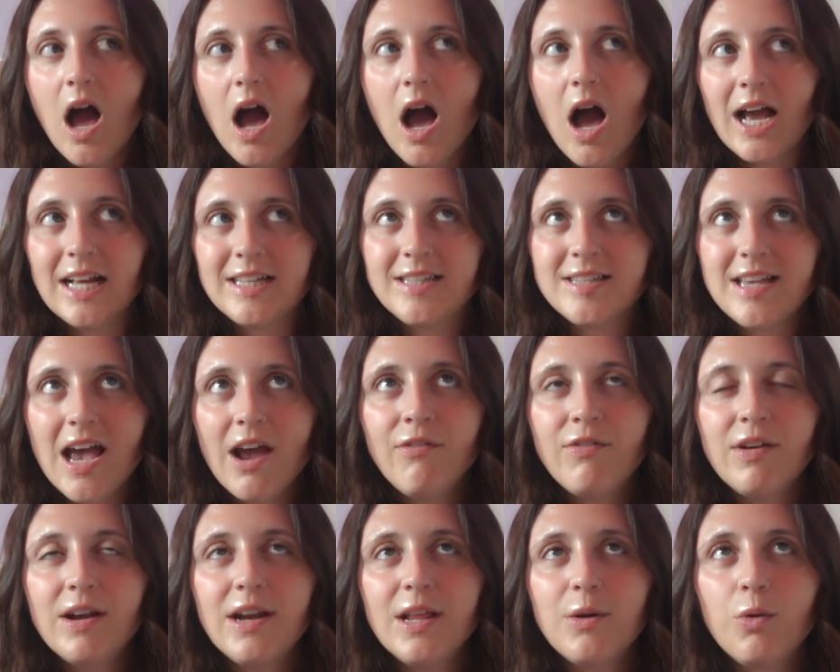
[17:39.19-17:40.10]
I
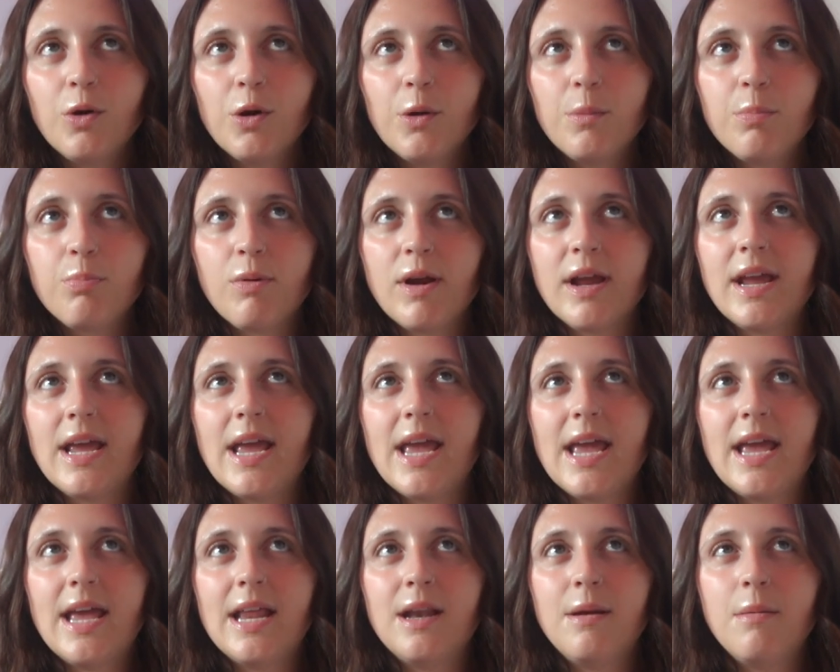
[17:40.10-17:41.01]
definitely want to bring
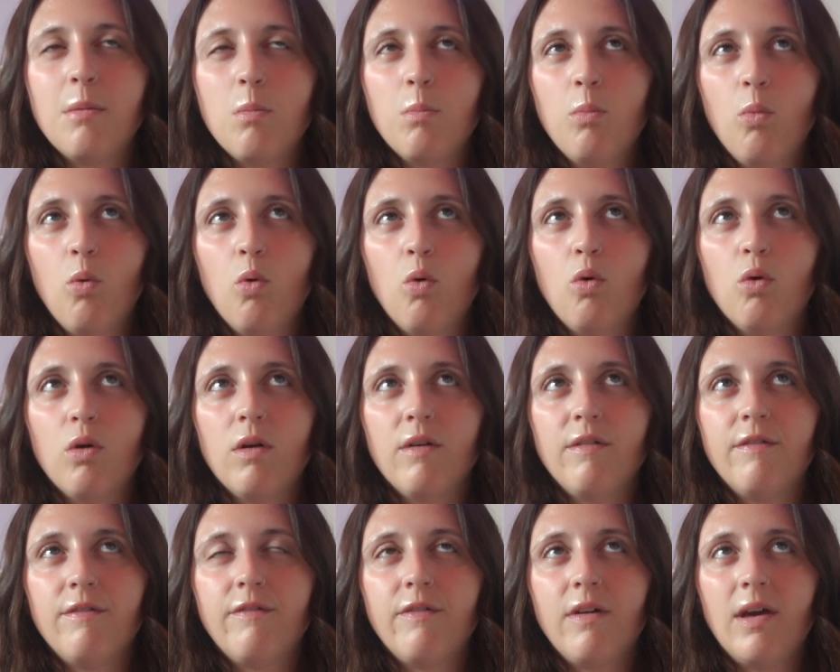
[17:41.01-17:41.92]
in more
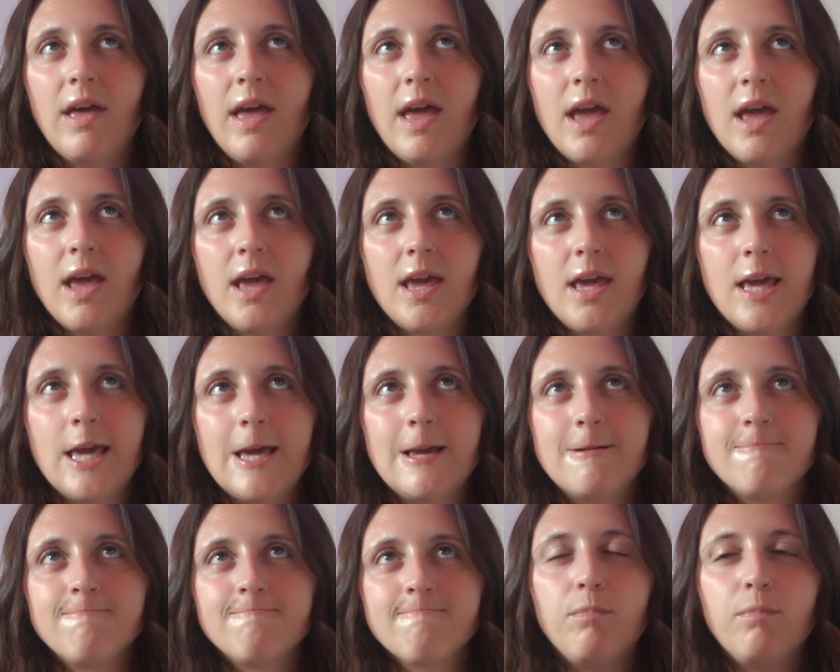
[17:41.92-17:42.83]
of a